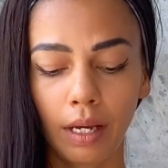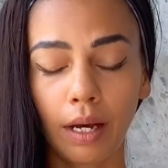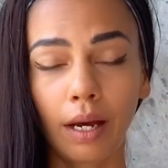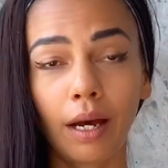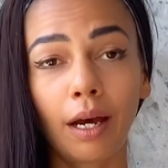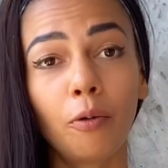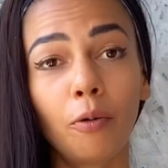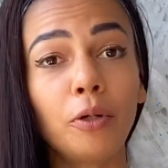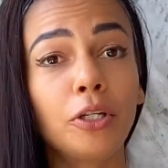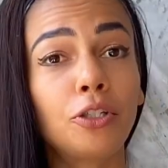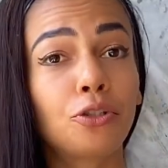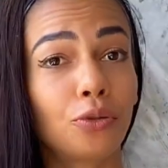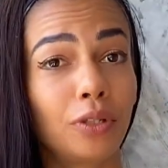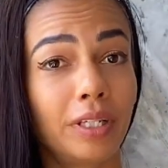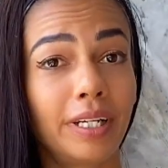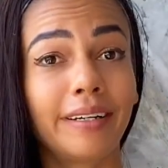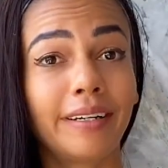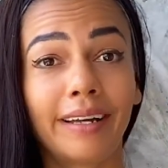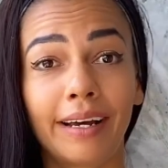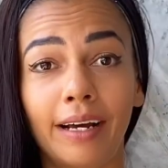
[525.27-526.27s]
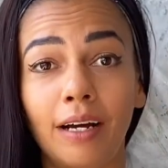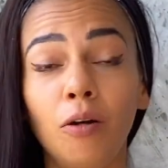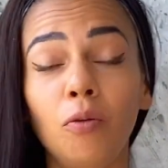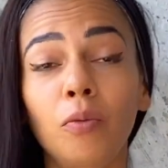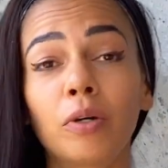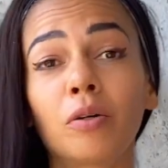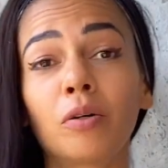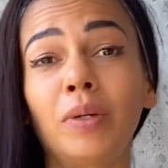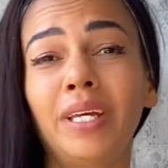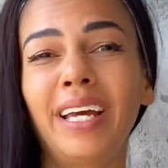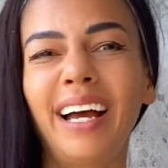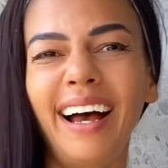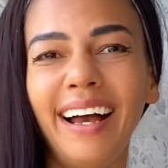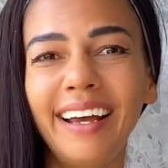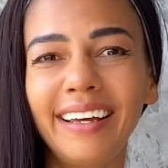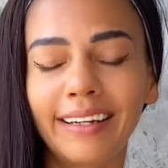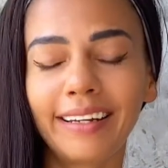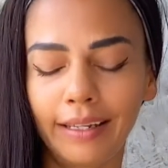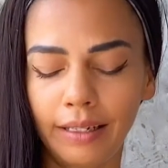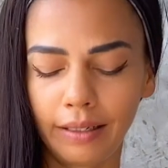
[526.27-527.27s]
How we treat it now, where we
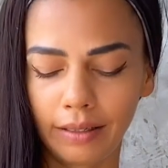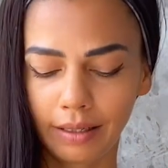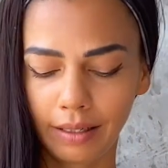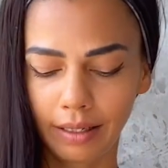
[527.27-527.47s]
hide it,